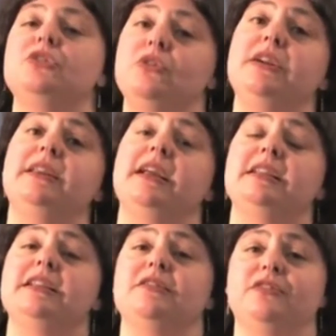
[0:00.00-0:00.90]
During the
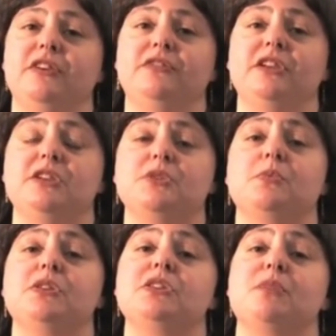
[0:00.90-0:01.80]
1950s,
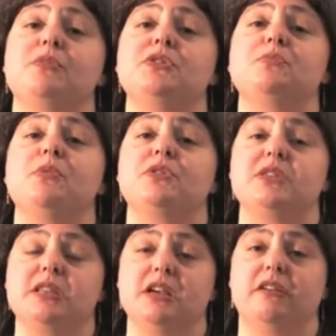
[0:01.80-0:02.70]
when someone smoked a
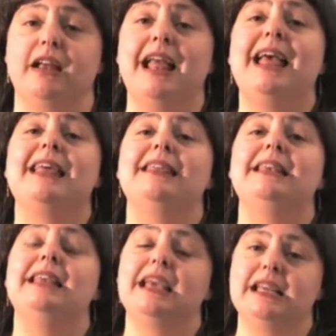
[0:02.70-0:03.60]
cigarette, the
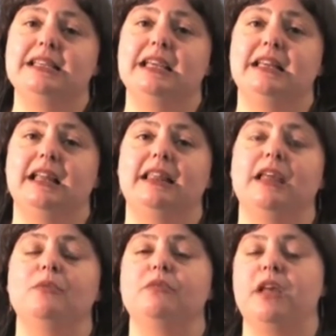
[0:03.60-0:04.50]
nicotine
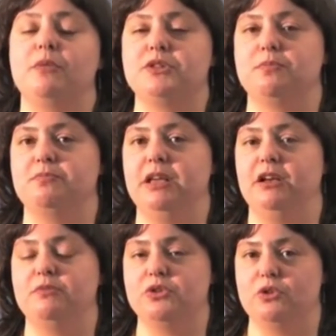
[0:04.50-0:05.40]
that was
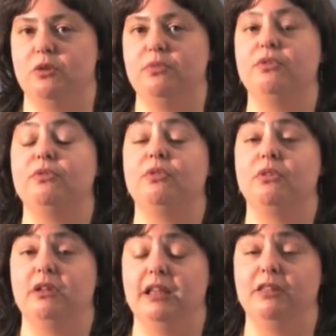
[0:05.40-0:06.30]
being absorbed
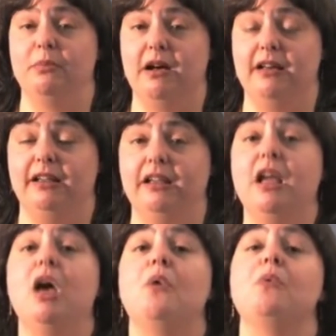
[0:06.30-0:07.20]
in the body
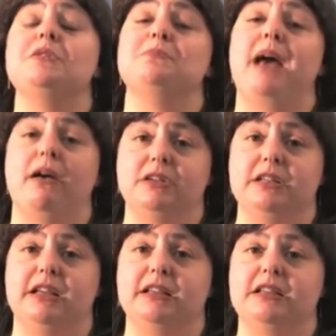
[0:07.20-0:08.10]
was bound
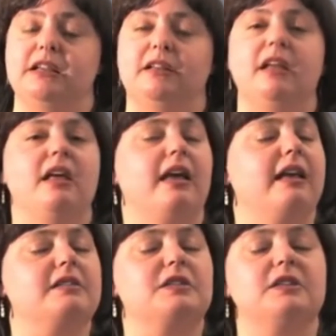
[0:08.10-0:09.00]
nicotine.
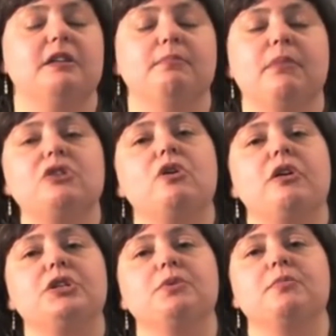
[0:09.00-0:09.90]
It's much
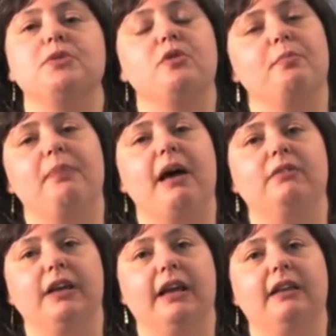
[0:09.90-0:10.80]
harder to absorb
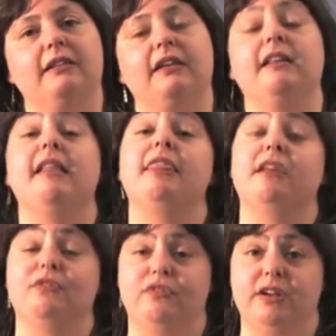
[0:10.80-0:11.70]
bound nicotine
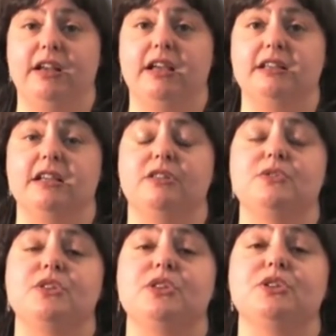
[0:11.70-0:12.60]
than free nicotine.
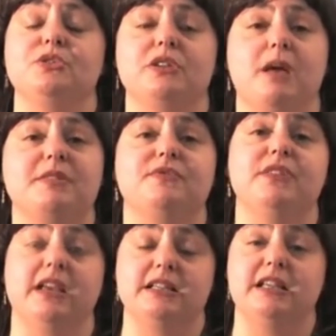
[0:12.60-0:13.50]
Those are the two types of
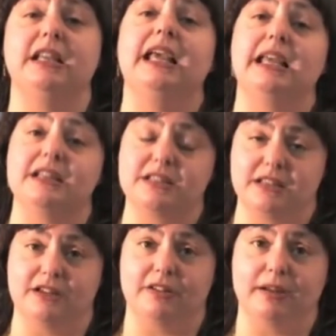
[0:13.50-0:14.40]
nicotine in a
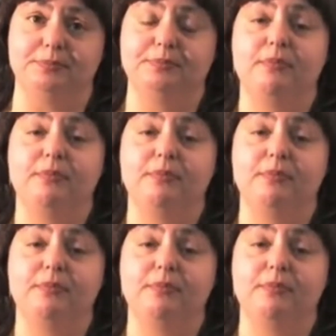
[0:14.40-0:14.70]
cigarette.